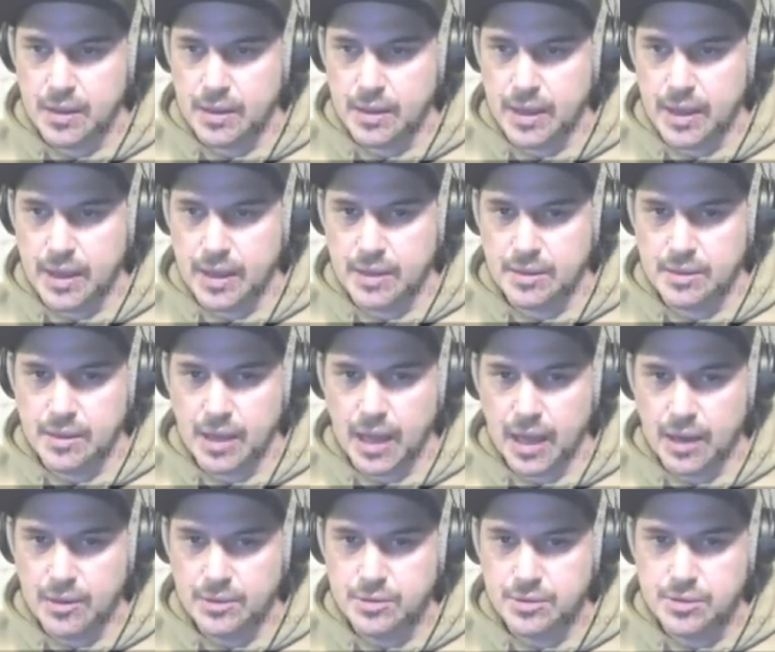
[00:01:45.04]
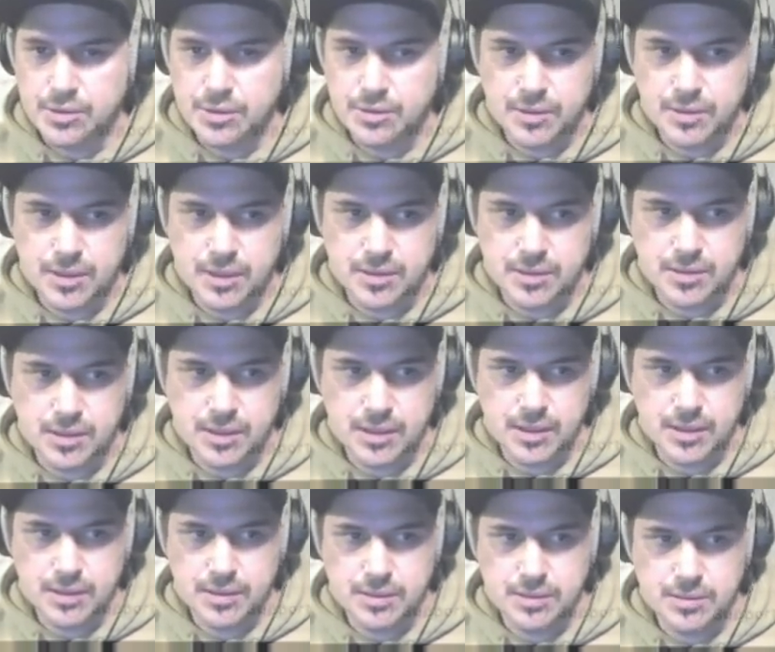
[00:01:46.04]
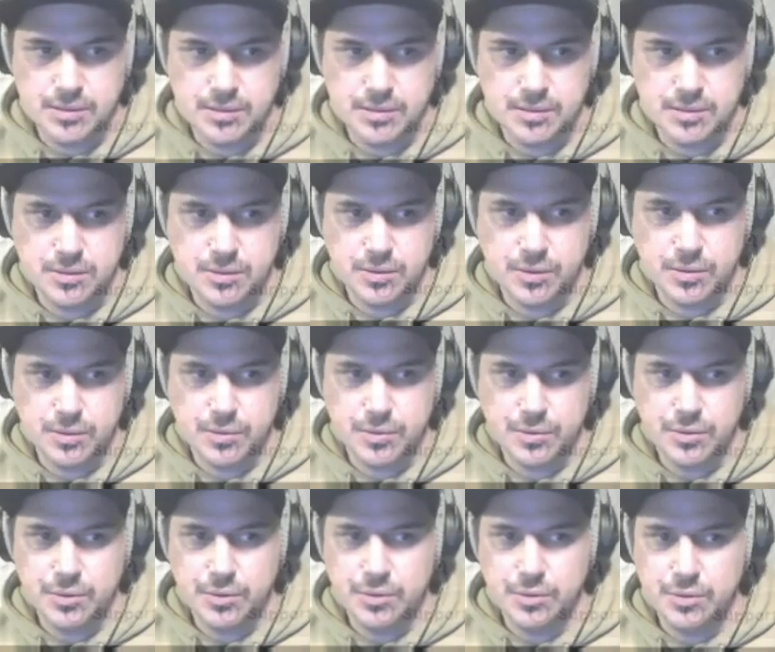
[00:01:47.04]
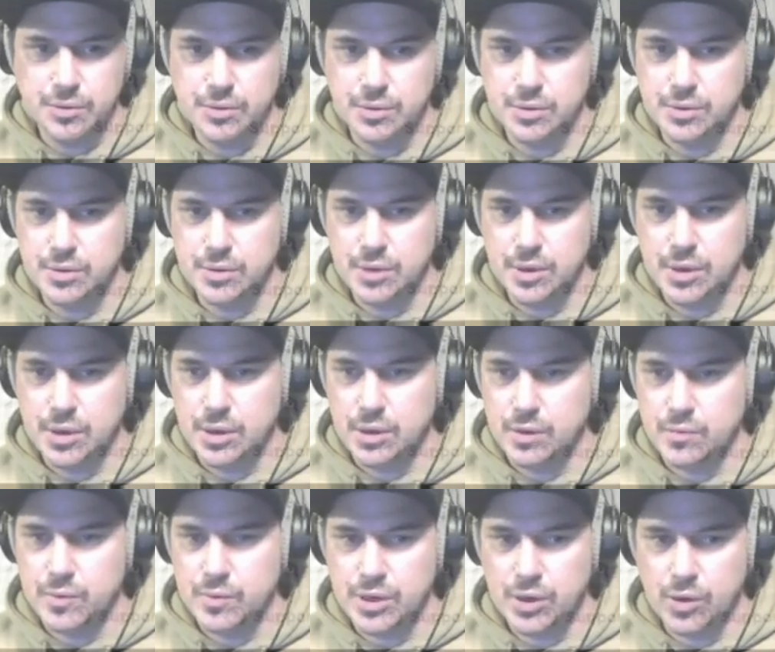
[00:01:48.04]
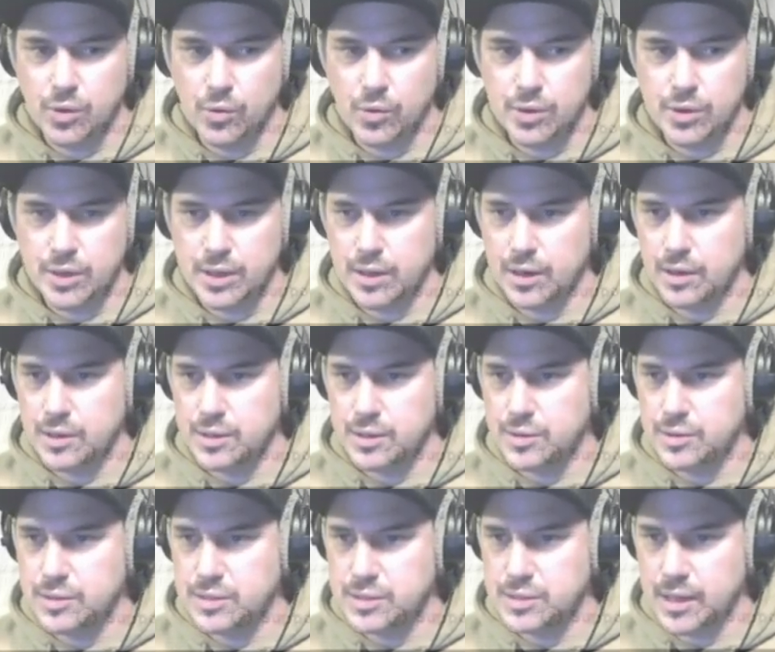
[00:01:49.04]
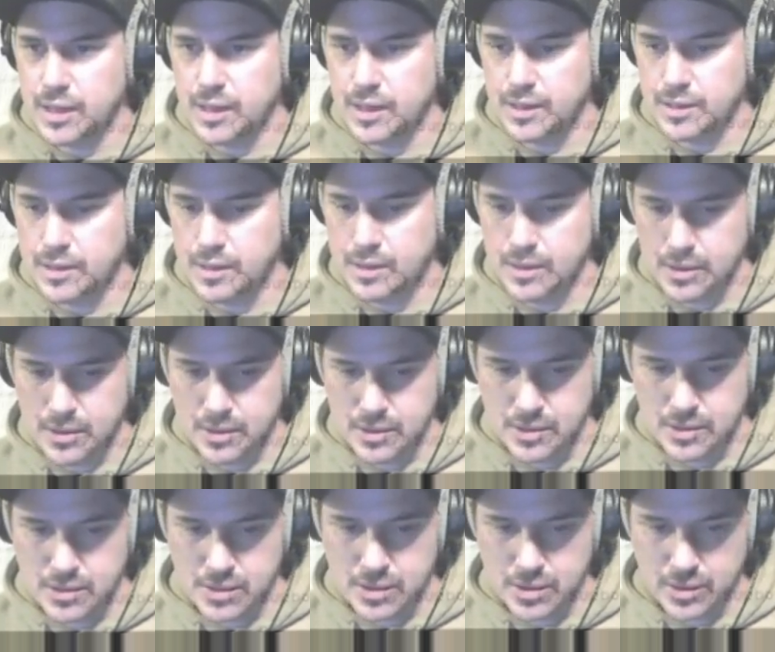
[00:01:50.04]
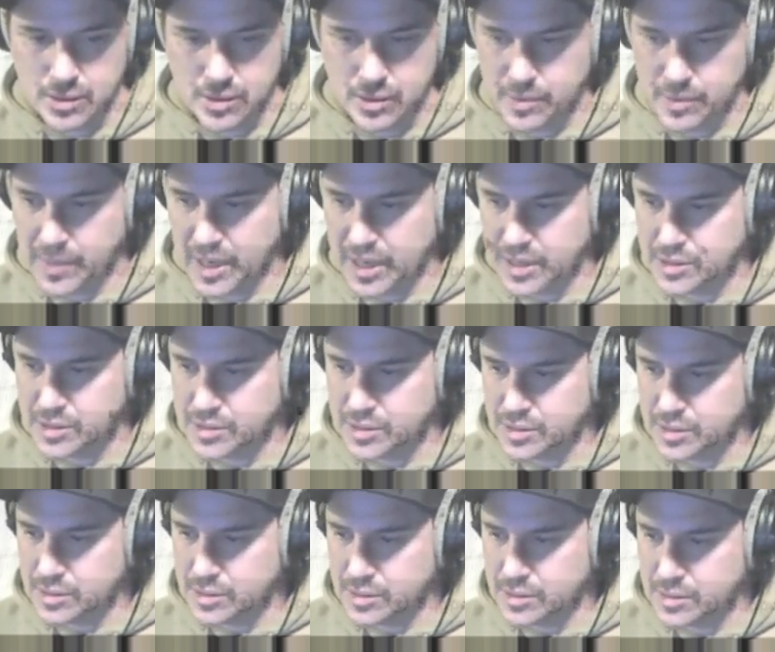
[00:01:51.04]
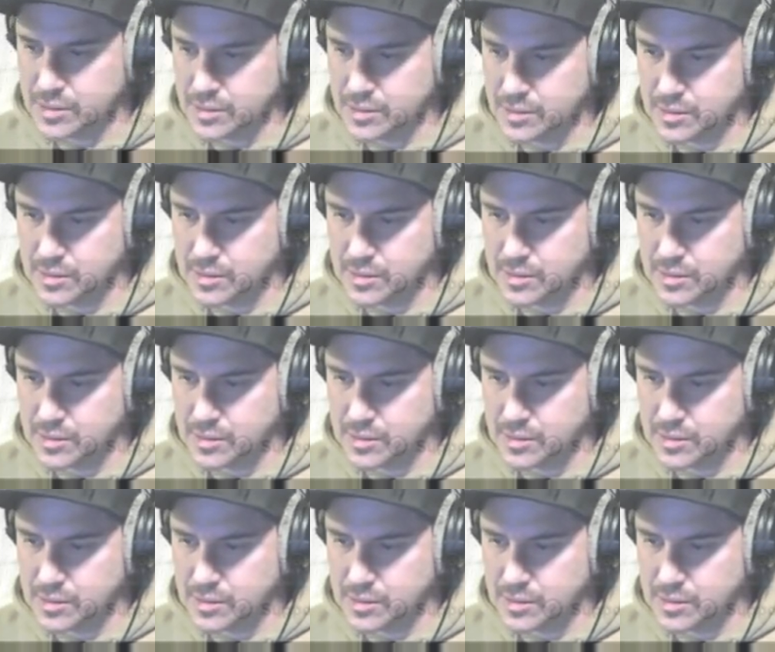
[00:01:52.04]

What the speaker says: And how you do this is through recording on your side. So you want to make sure